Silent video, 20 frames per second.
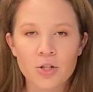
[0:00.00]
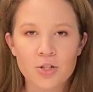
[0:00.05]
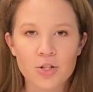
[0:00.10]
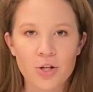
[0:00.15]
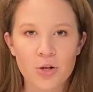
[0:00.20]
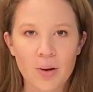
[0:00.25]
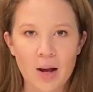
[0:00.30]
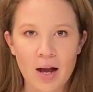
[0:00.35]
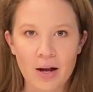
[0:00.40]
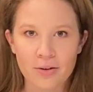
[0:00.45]

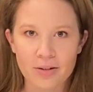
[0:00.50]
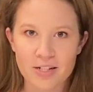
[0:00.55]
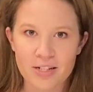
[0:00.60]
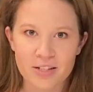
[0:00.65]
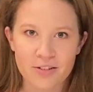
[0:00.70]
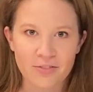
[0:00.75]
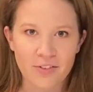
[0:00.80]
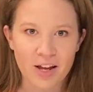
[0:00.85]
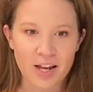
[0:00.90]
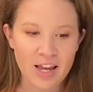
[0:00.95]
2
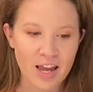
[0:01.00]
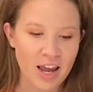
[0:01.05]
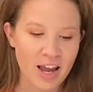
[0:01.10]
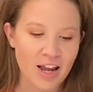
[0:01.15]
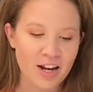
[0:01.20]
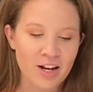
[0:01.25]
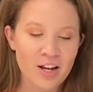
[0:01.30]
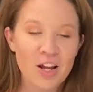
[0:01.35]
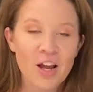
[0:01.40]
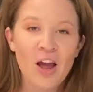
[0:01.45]
hours if I
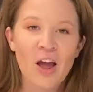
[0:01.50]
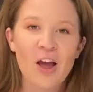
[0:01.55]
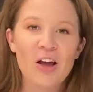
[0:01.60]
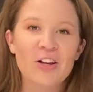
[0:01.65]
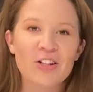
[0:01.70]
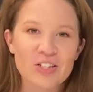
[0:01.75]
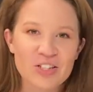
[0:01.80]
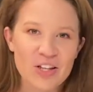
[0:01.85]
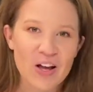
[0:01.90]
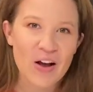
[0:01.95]
can.
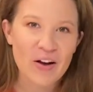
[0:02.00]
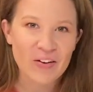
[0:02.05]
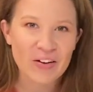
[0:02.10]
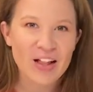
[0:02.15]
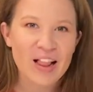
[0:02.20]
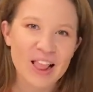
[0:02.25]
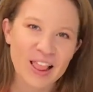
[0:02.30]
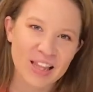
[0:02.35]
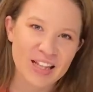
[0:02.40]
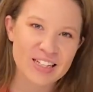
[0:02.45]
So
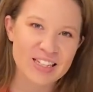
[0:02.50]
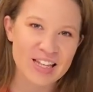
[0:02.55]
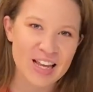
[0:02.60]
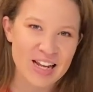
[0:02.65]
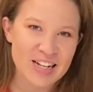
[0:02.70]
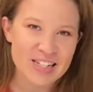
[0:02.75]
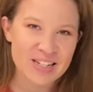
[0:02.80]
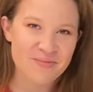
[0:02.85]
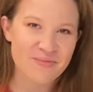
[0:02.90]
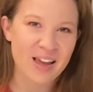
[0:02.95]
let's
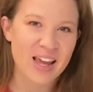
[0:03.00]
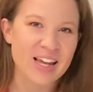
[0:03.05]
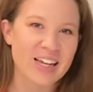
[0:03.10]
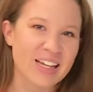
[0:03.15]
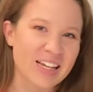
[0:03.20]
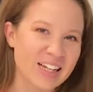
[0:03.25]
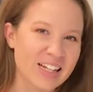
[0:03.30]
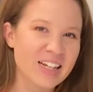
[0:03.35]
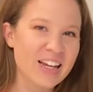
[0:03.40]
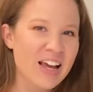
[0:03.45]
get to
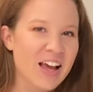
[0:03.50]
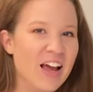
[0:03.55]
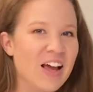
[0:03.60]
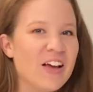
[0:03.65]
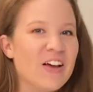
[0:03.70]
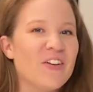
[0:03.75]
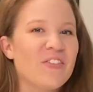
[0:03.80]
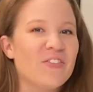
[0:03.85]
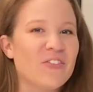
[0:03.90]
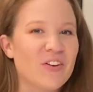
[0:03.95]
baking.
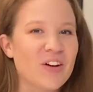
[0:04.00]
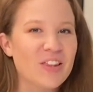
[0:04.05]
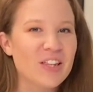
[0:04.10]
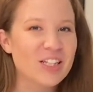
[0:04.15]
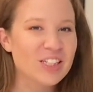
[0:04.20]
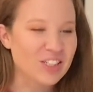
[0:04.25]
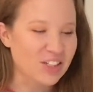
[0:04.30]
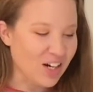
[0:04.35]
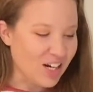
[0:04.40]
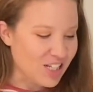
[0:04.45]
For
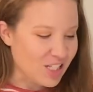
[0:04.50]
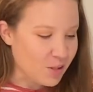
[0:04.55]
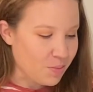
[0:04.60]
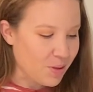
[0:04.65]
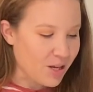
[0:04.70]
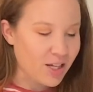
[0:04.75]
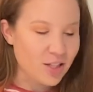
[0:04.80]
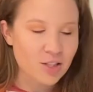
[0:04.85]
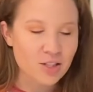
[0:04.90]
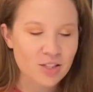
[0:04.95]
this
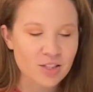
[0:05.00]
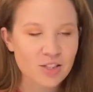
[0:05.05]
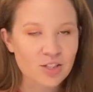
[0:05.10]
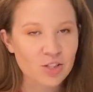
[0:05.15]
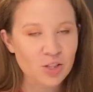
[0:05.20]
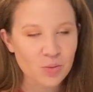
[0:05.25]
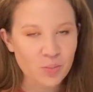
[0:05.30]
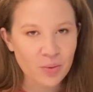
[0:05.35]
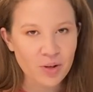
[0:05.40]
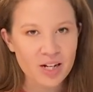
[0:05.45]
recipe, it's
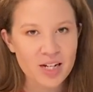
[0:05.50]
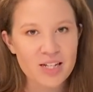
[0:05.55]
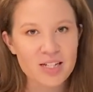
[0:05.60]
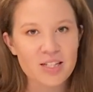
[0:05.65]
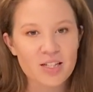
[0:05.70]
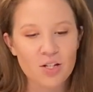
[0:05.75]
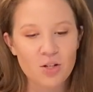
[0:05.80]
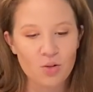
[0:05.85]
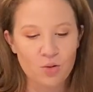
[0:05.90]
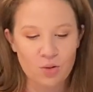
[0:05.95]
super
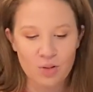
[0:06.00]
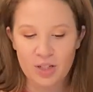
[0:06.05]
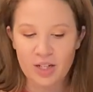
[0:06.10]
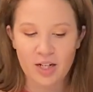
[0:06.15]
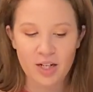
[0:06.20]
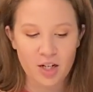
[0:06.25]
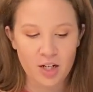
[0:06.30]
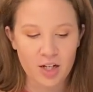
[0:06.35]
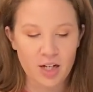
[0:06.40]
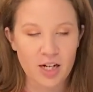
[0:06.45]
easy. You
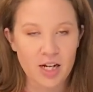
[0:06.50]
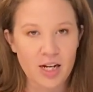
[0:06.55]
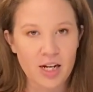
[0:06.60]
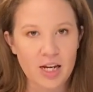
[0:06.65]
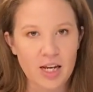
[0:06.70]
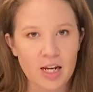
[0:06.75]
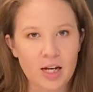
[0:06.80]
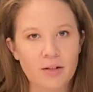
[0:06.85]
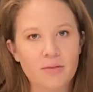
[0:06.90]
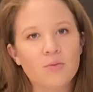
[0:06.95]
only are going to
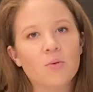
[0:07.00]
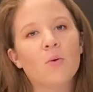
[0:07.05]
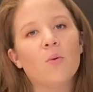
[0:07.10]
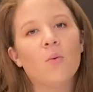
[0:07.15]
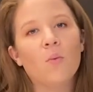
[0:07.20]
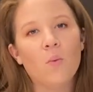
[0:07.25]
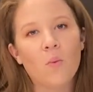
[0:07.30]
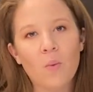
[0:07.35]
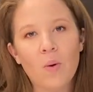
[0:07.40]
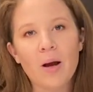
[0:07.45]
need
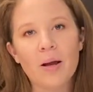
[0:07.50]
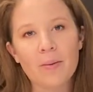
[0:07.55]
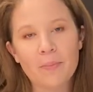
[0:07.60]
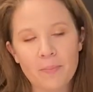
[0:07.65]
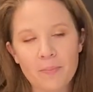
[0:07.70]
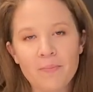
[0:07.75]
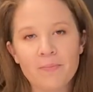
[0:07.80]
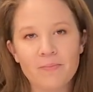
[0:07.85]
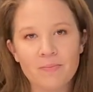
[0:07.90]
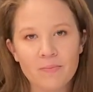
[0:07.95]

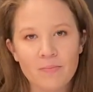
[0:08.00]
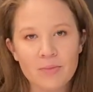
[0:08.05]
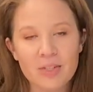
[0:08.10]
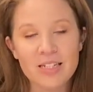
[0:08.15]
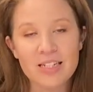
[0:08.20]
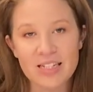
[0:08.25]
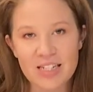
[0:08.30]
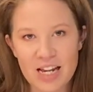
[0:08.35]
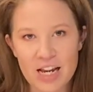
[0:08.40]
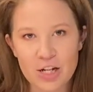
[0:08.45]
one
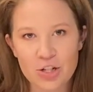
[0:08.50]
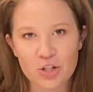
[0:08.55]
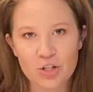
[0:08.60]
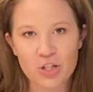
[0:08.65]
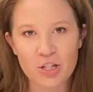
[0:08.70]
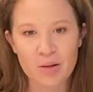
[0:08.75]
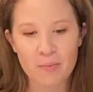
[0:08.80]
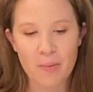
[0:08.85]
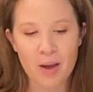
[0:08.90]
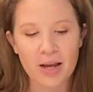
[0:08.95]
dish
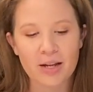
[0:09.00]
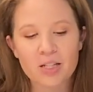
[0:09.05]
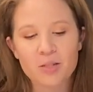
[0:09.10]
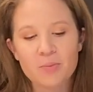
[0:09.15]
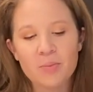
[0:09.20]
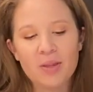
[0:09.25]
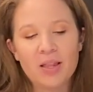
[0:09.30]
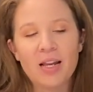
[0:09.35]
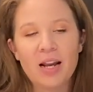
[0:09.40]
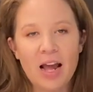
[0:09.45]
to mix,
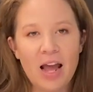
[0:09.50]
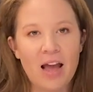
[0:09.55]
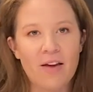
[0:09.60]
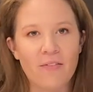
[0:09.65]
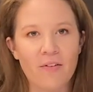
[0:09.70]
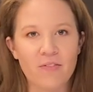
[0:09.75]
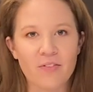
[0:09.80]
but then I have